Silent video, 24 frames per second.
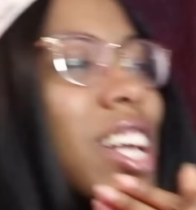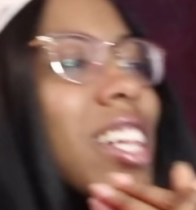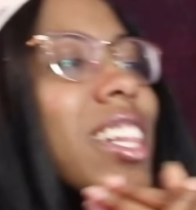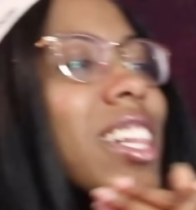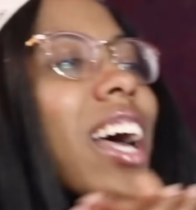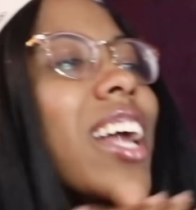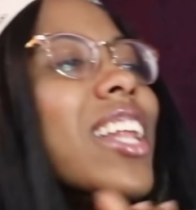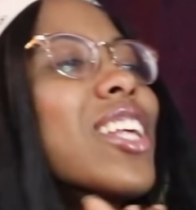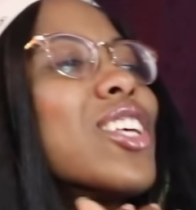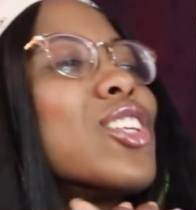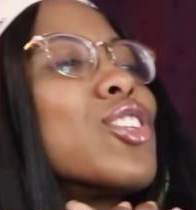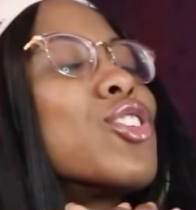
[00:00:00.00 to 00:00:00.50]

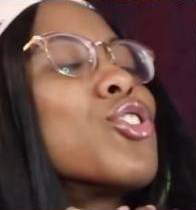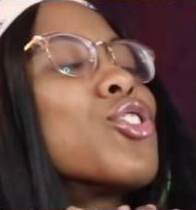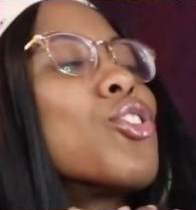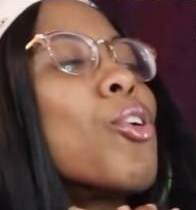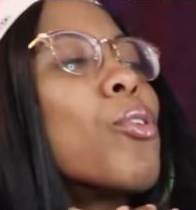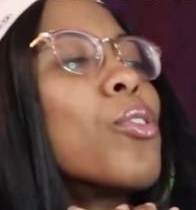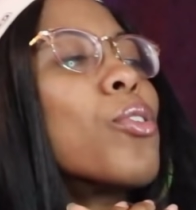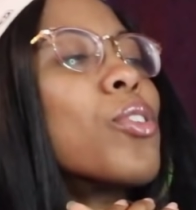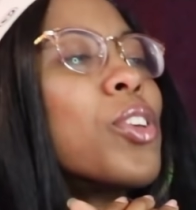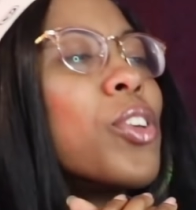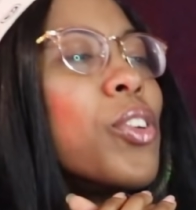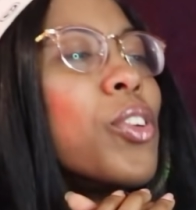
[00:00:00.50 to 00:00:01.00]
That is
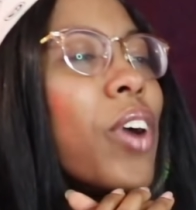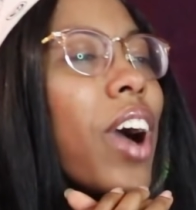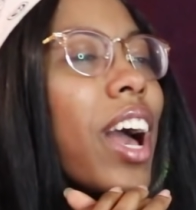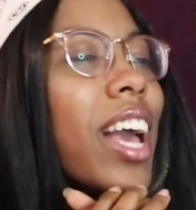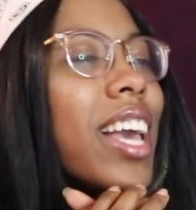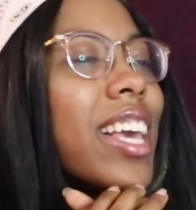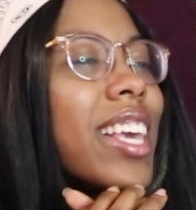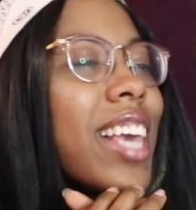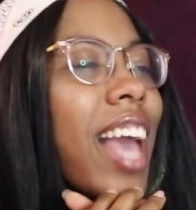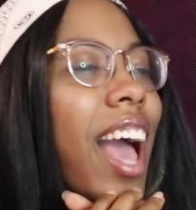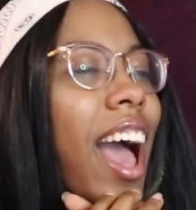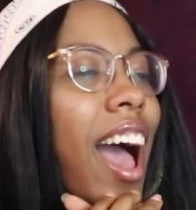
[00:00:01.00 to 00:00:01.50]
so cute,
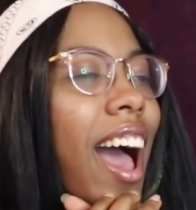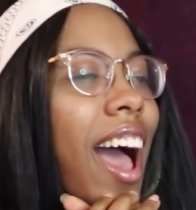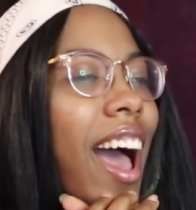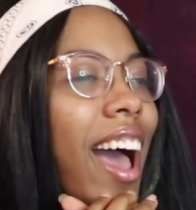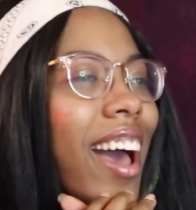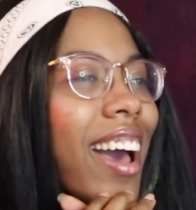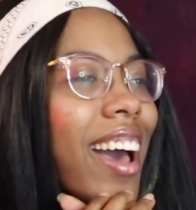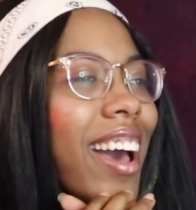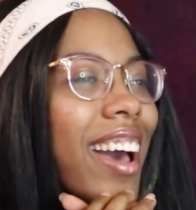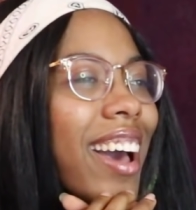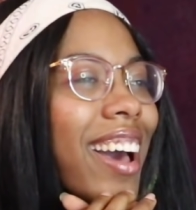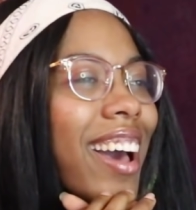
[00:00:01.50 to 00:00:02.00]
I
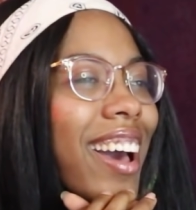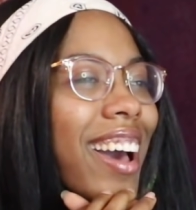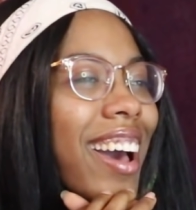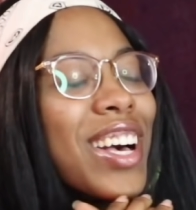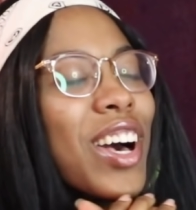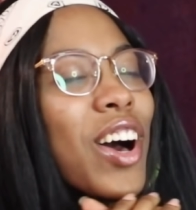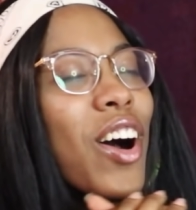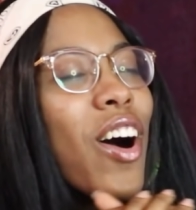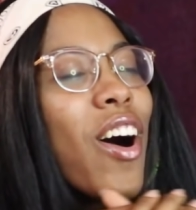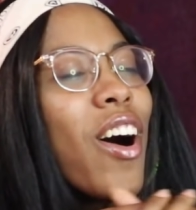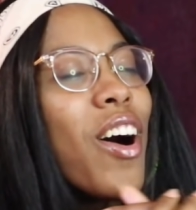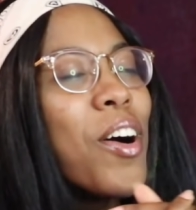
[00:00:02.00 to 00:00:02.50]
can't.
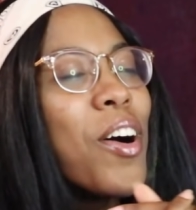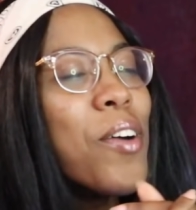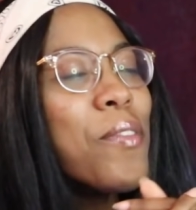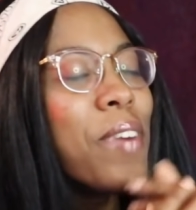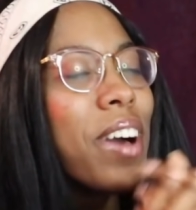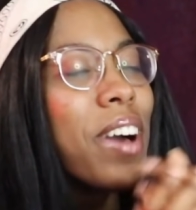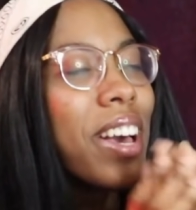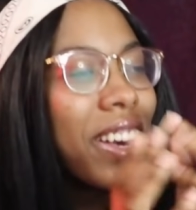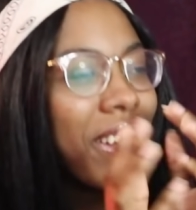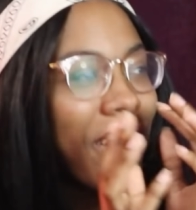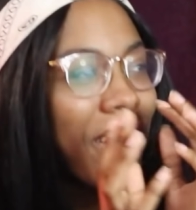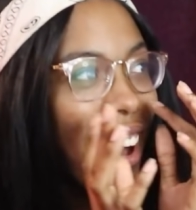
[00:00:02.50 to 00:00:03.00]
Oh
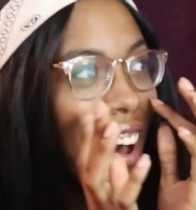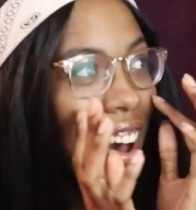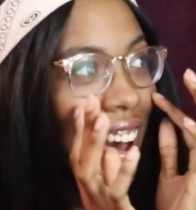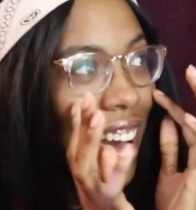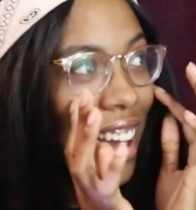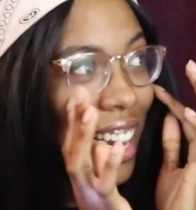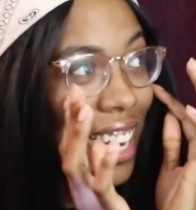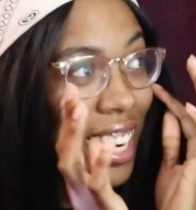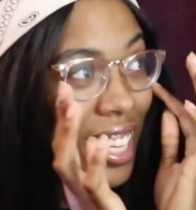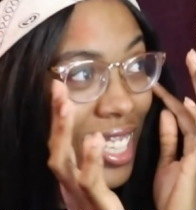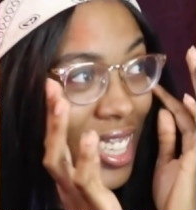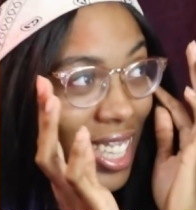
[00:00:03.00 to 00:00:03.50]
my
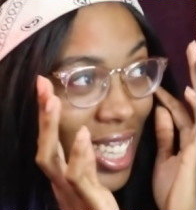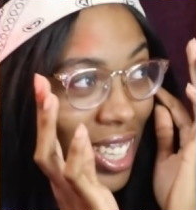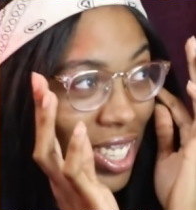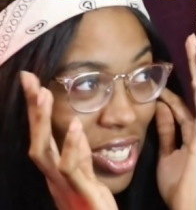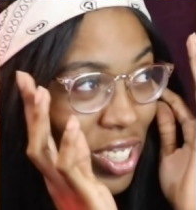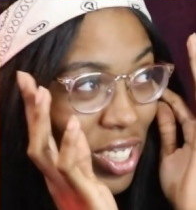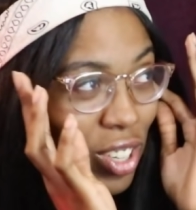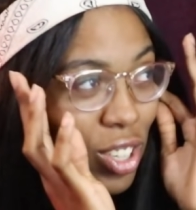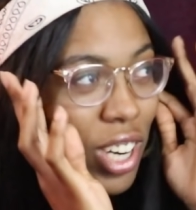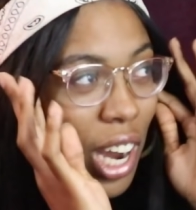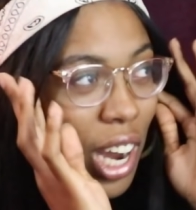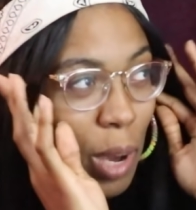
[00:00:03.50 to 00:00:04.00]
god, and
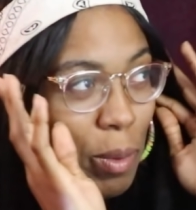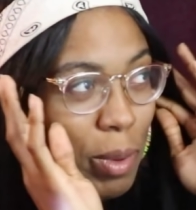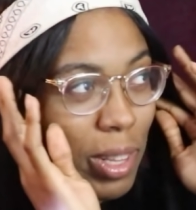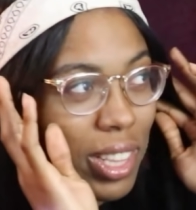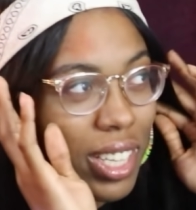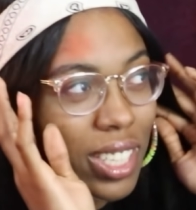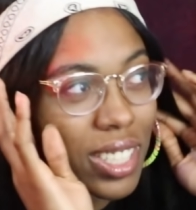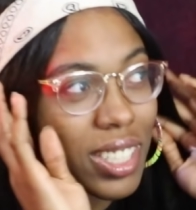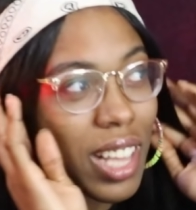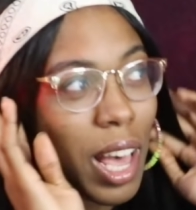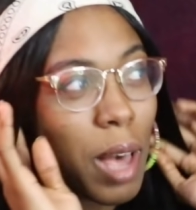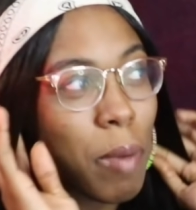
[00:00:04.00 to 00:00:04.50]
this, you're telling me
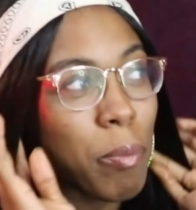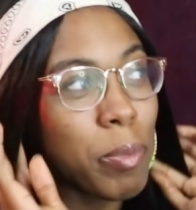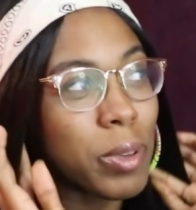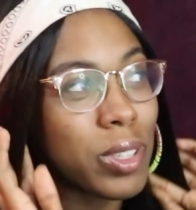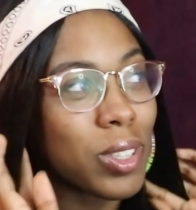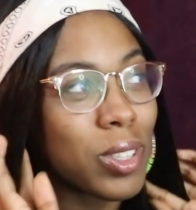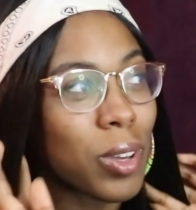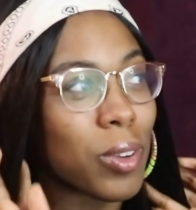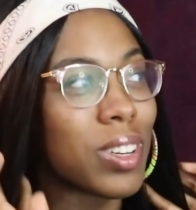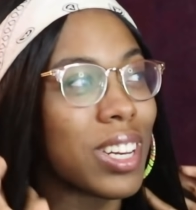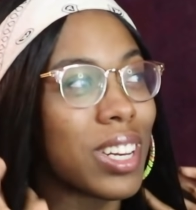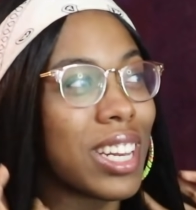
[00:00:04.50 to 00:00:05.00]
this
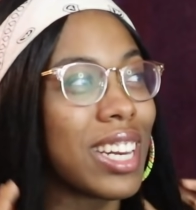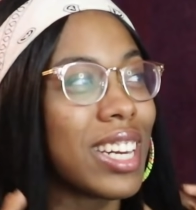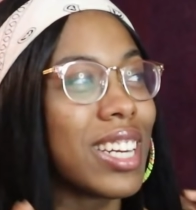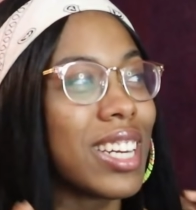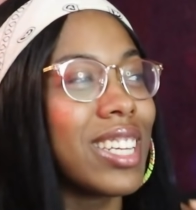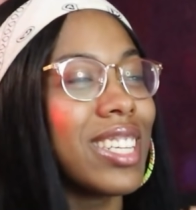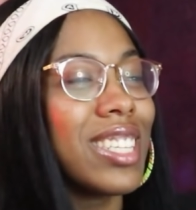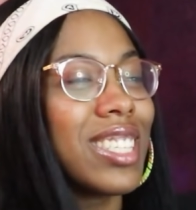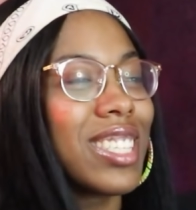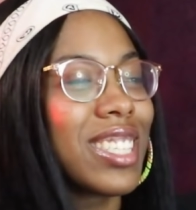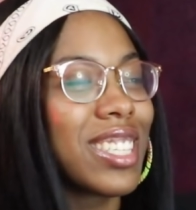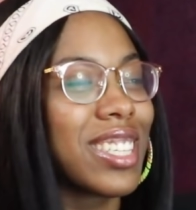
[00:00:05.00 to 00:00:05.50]
episode needed
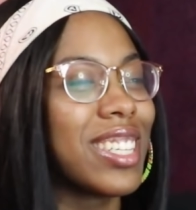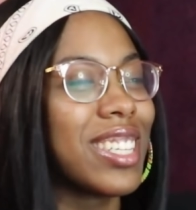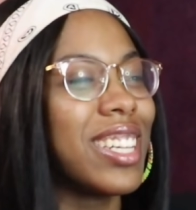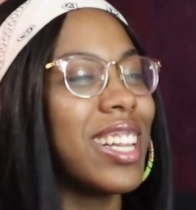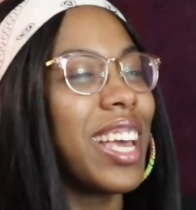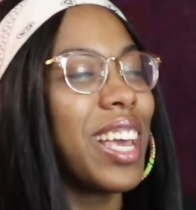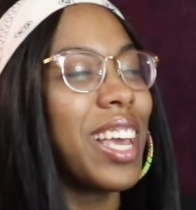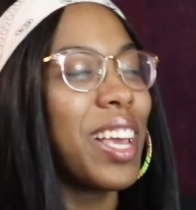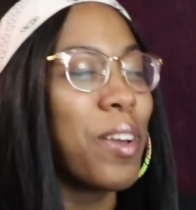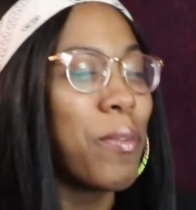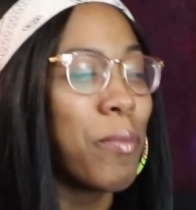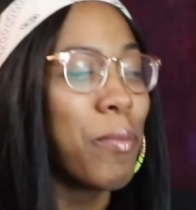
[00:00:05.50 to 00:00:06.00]
a
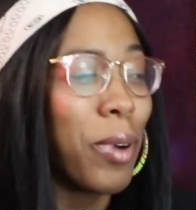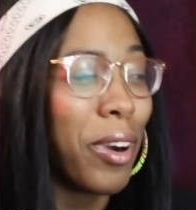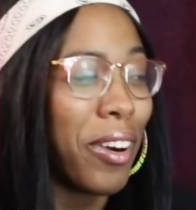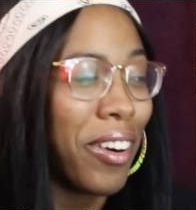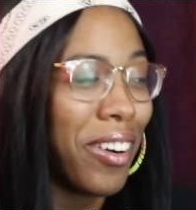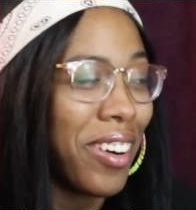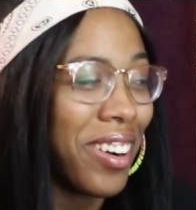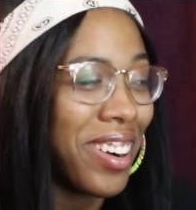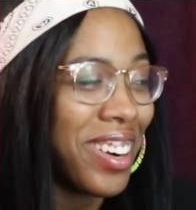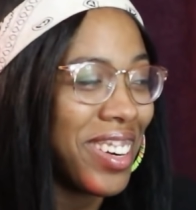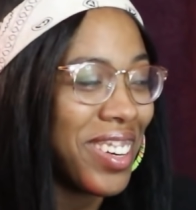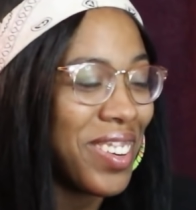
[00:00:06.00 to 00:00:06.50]

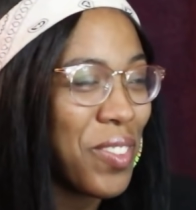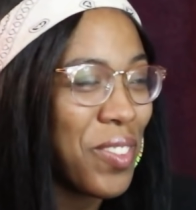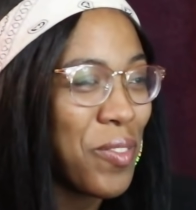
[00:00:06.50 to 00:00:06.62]
disclaimer?